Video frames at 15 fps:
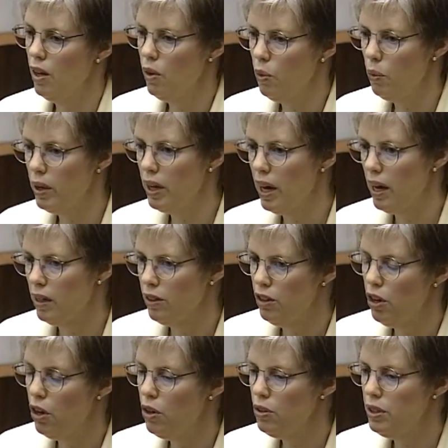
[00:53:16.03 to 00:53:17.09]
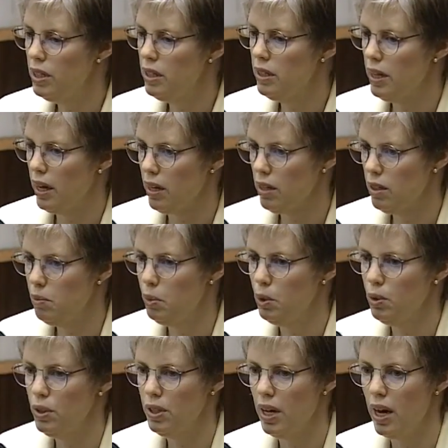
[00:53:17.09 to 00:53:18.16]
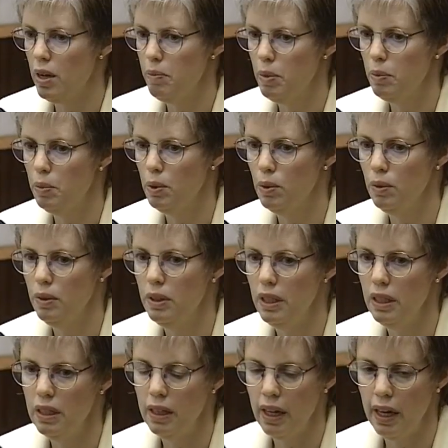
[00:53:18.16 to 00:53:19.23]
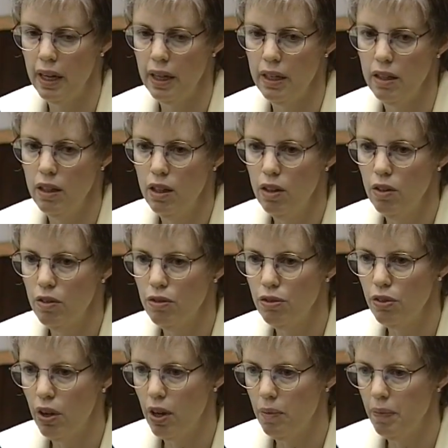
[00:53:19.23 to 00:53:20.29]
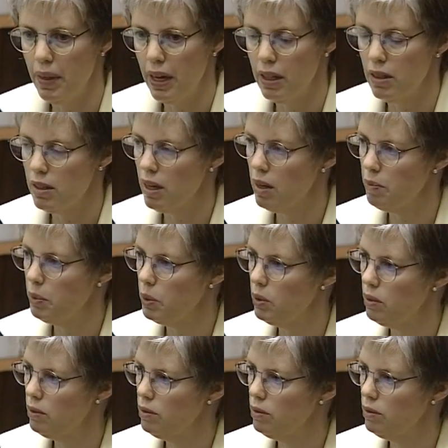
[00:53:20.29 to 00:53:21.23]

We got no detectable typable DNA from that sample.